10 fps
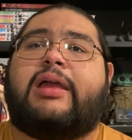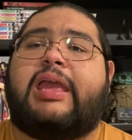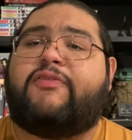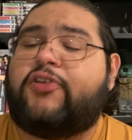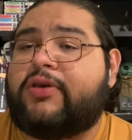
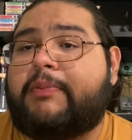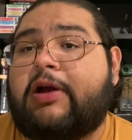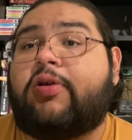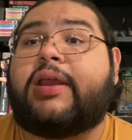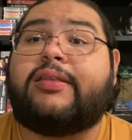If you're an
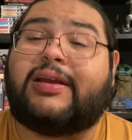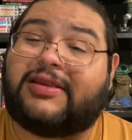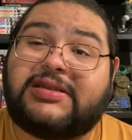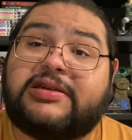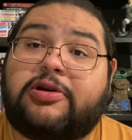American that
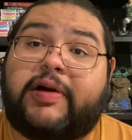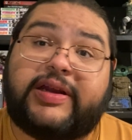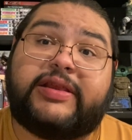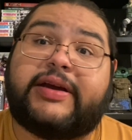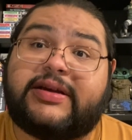doesn't know
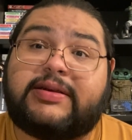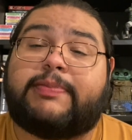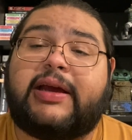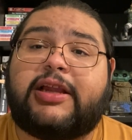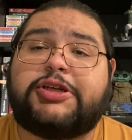anything except
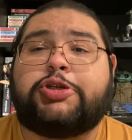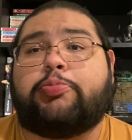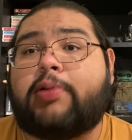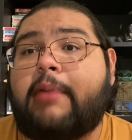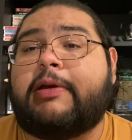English, you
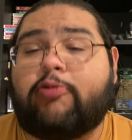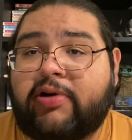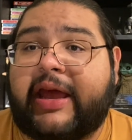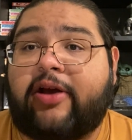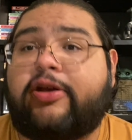probably
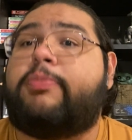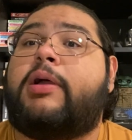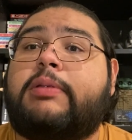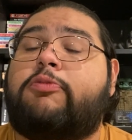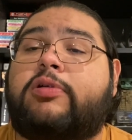won't care. You
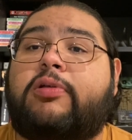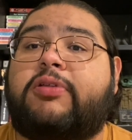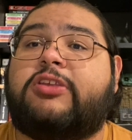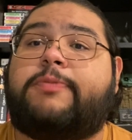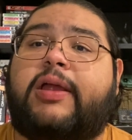probably won't
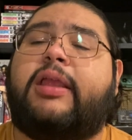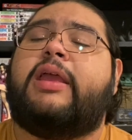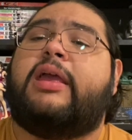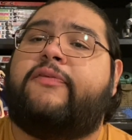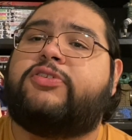notice. But
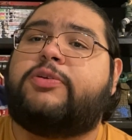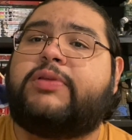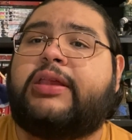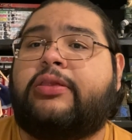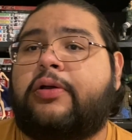if you're someone
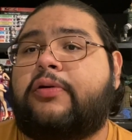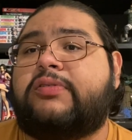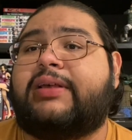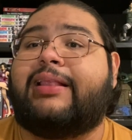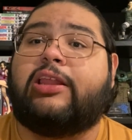that
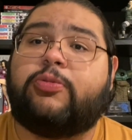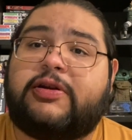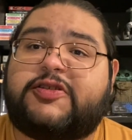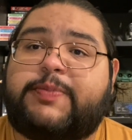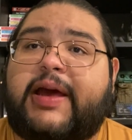knows a little bit
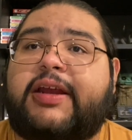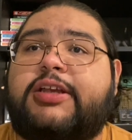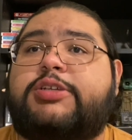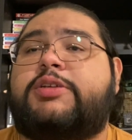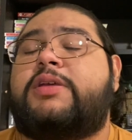of
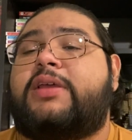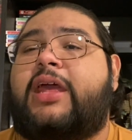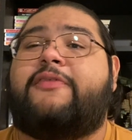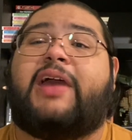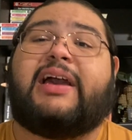Spanish,
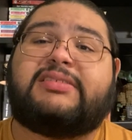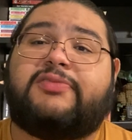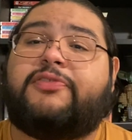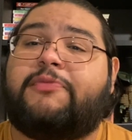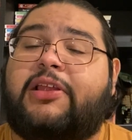kind of has
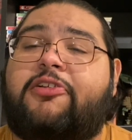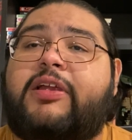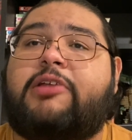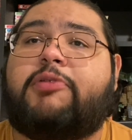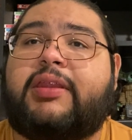some
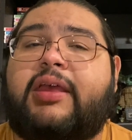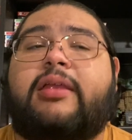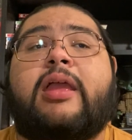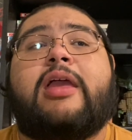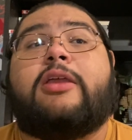familiarity with
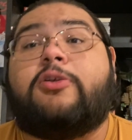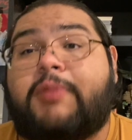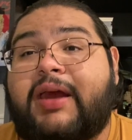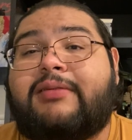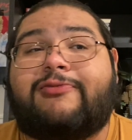it, you
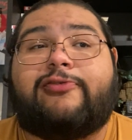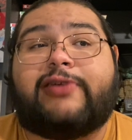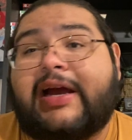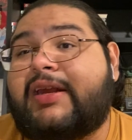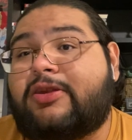might
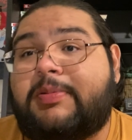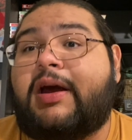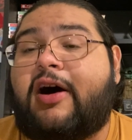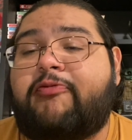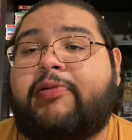find it to be
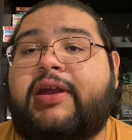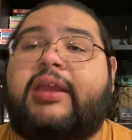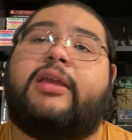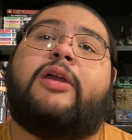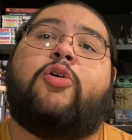
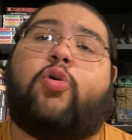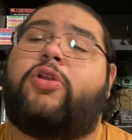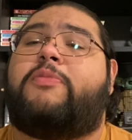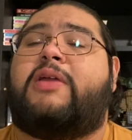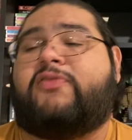off-putting, or
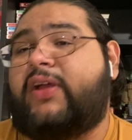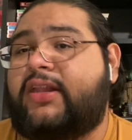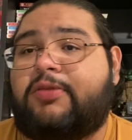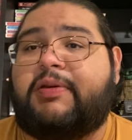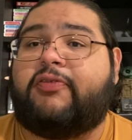you might find
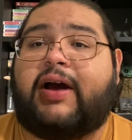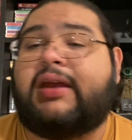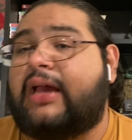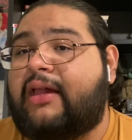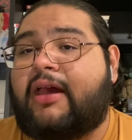it to be
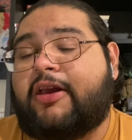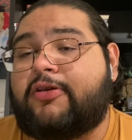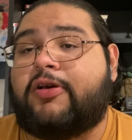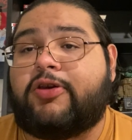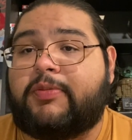fine. I don't
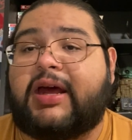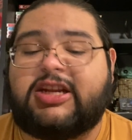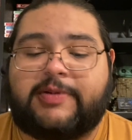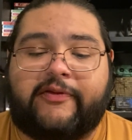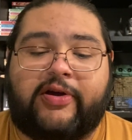know. Your
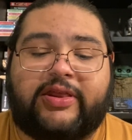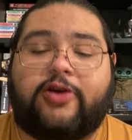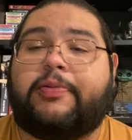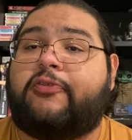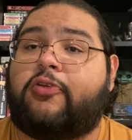mileage may vary
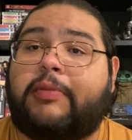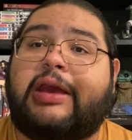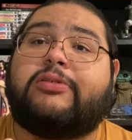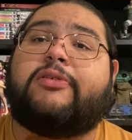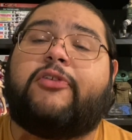there. But for me,
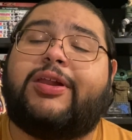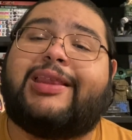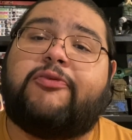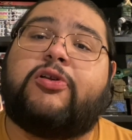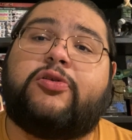it was a very
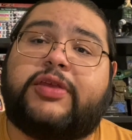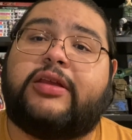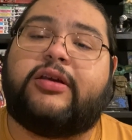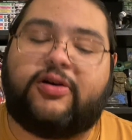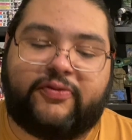difficult
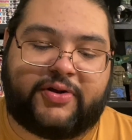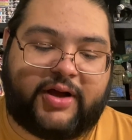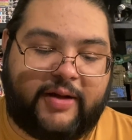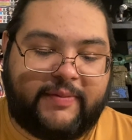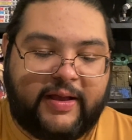thing to
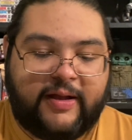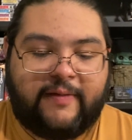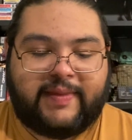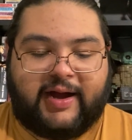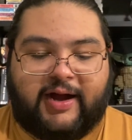overcome.
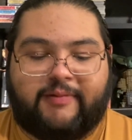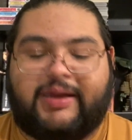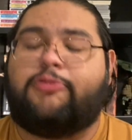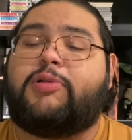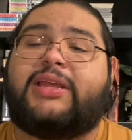
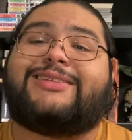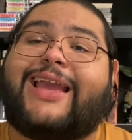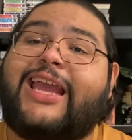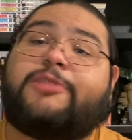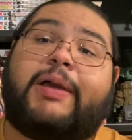And it really
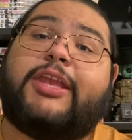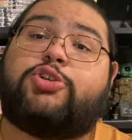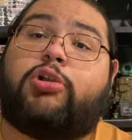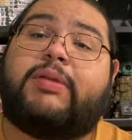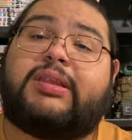tanked my
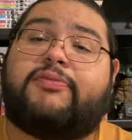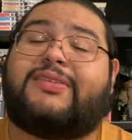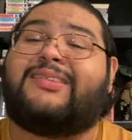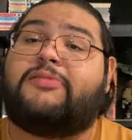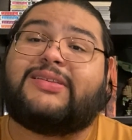enjoyment of the
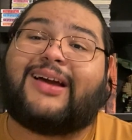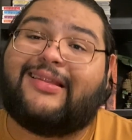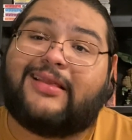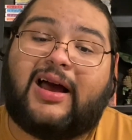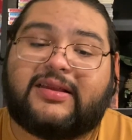series a
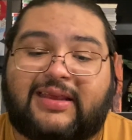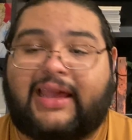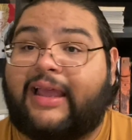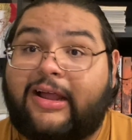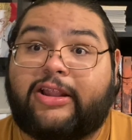lot,
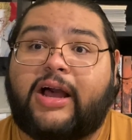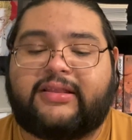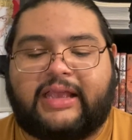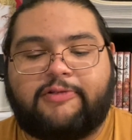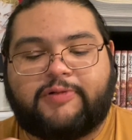like a
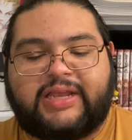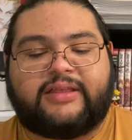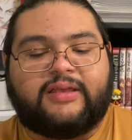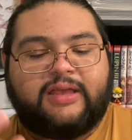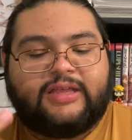lot. It
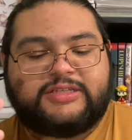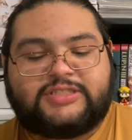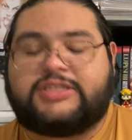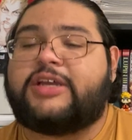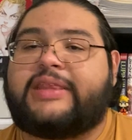really
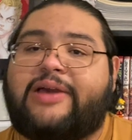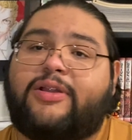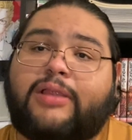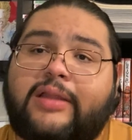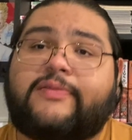sucked out a
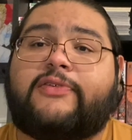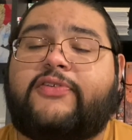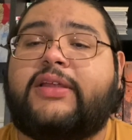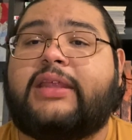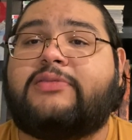lot of the
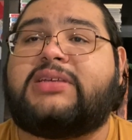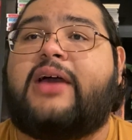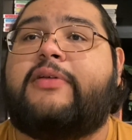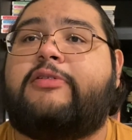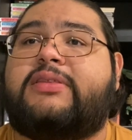fun that I was
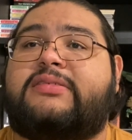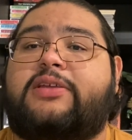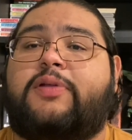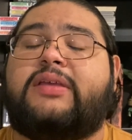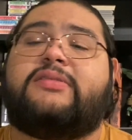having with the
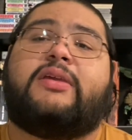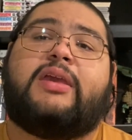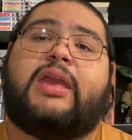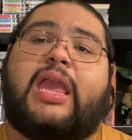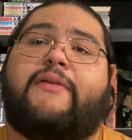series,
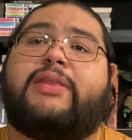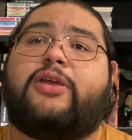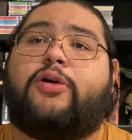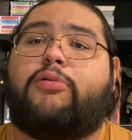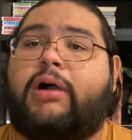even
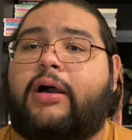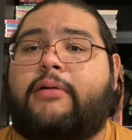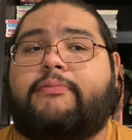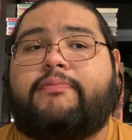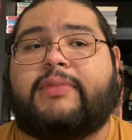though
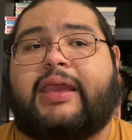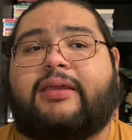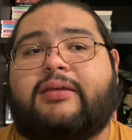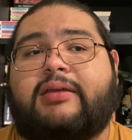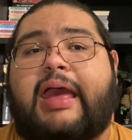
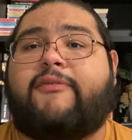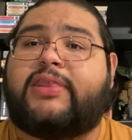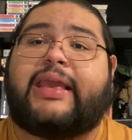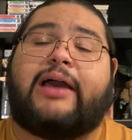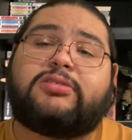like
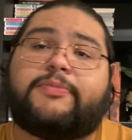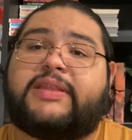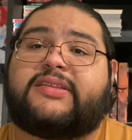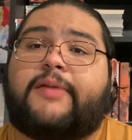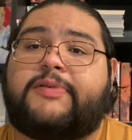everything else about
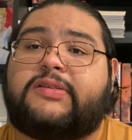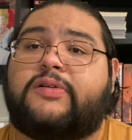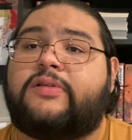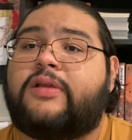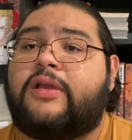this
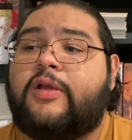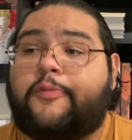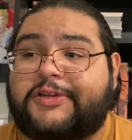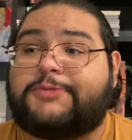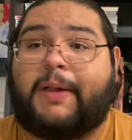episode
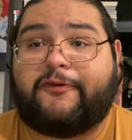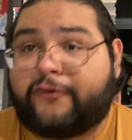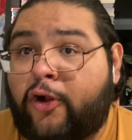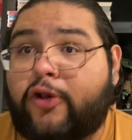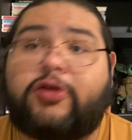was by
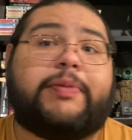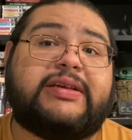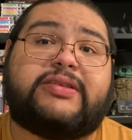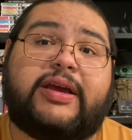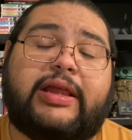far the
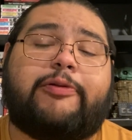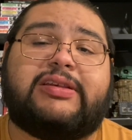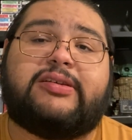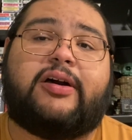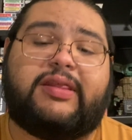best thing that we
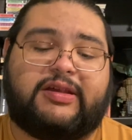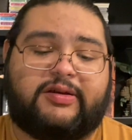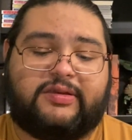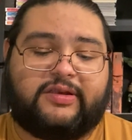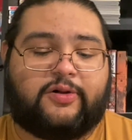saw in
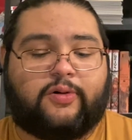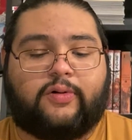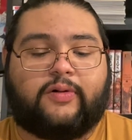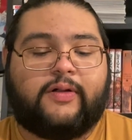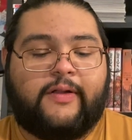the
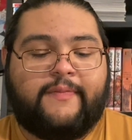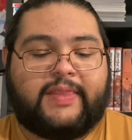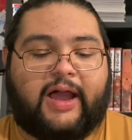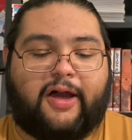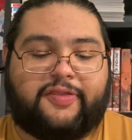whole
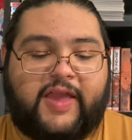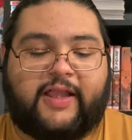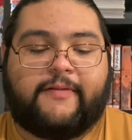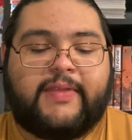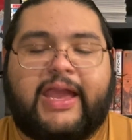
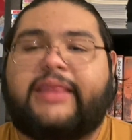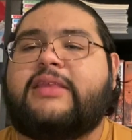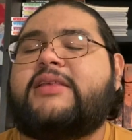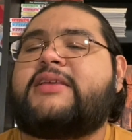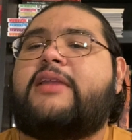thing. And
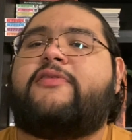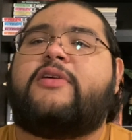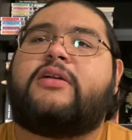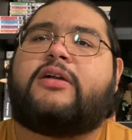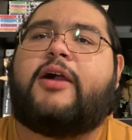then this kind of
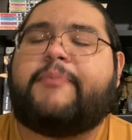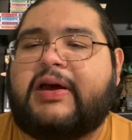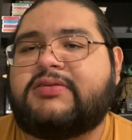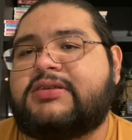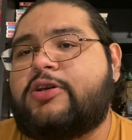
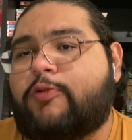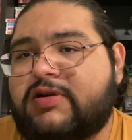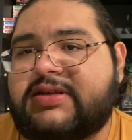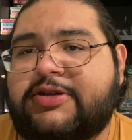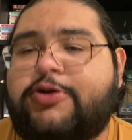compounds into a
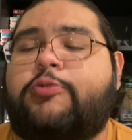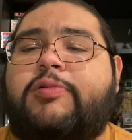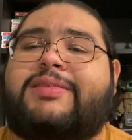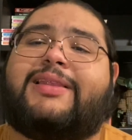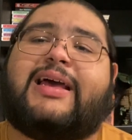worse issue
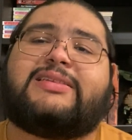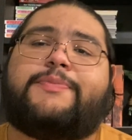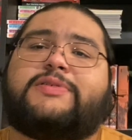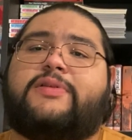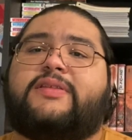with the last
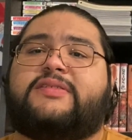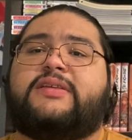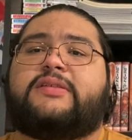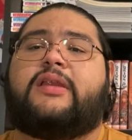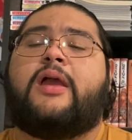episode of the
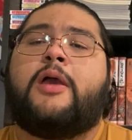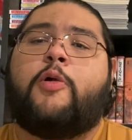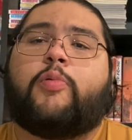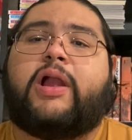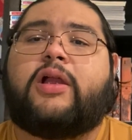season,
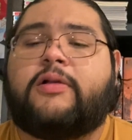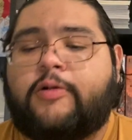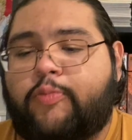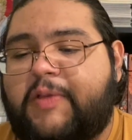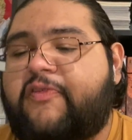
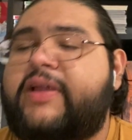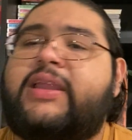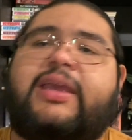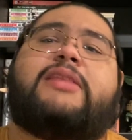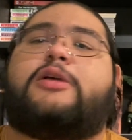where we
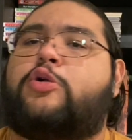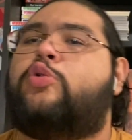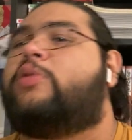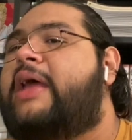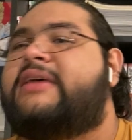finally get the
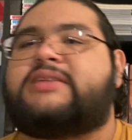cool ass